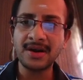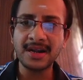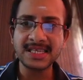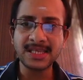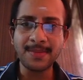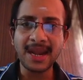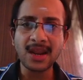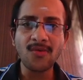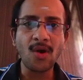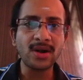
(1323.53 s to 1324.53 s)

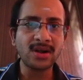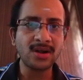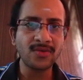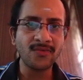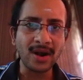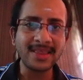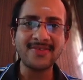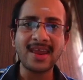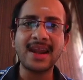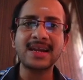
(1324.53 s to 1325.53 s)
discriminator, what the
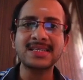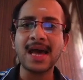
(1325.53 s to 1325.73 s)
generated